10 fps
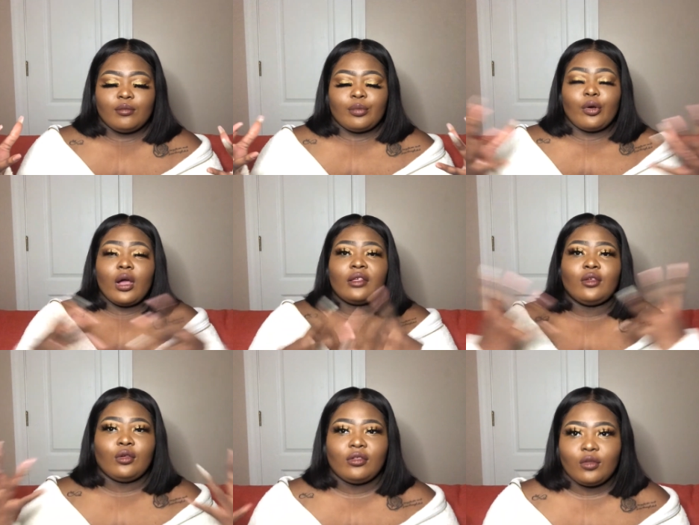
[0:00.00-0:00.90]

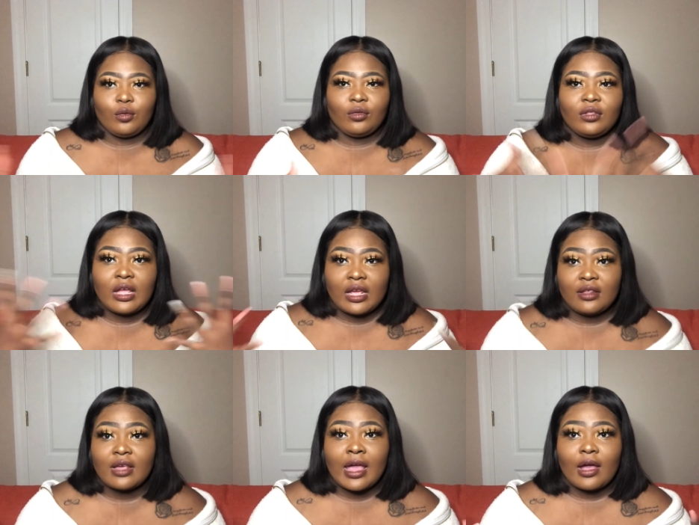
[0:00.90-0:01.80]
process those things
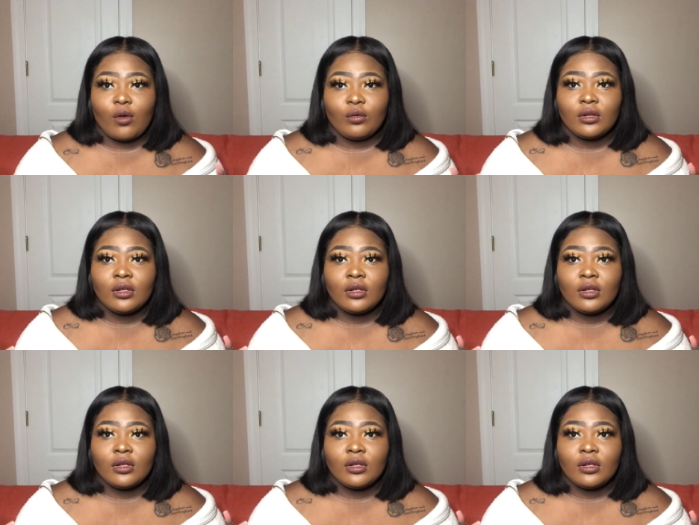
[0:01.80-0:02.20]
out